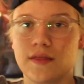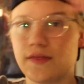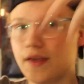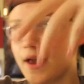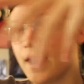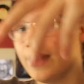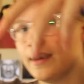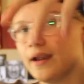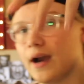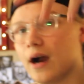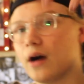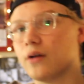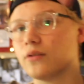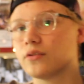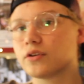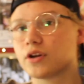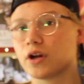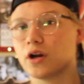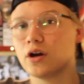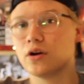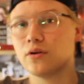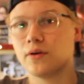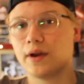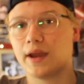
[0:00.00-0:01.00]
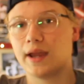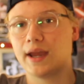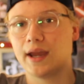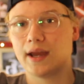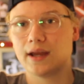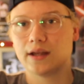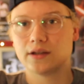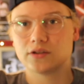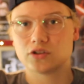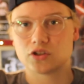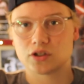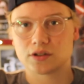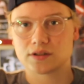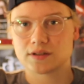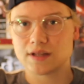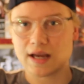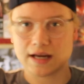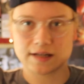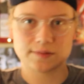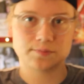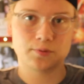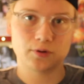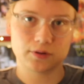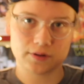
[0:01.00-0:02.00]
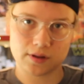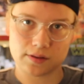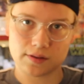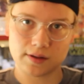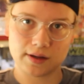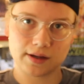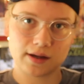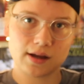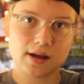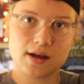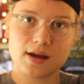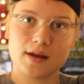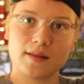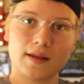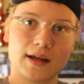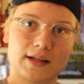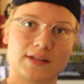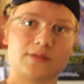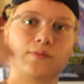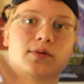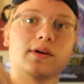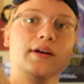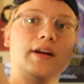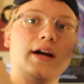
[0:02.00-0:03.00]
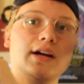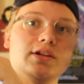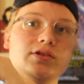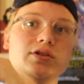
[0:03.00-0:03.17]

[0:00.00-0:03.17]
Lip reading: then I'll go and just export the thing. That's when